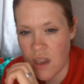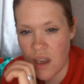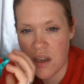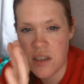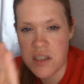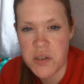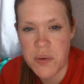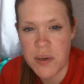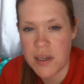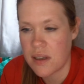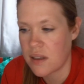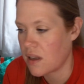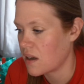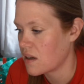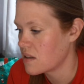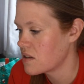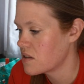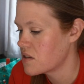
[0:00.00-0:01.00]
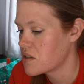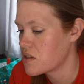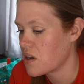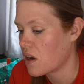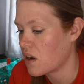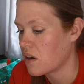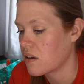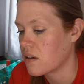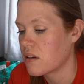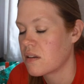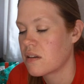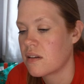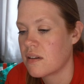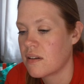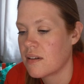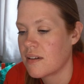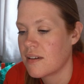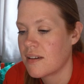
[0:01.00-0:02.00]
and do it like that. So
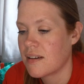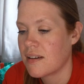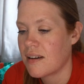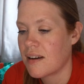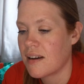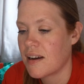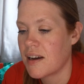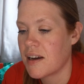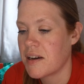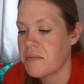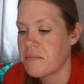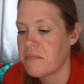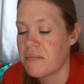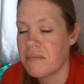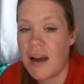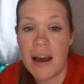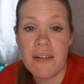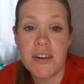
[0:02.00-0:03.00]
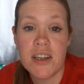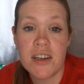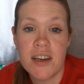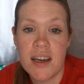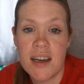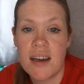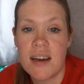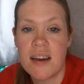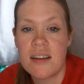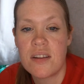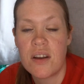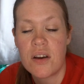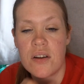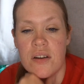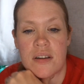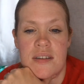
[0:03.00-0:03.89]
have a look at it though.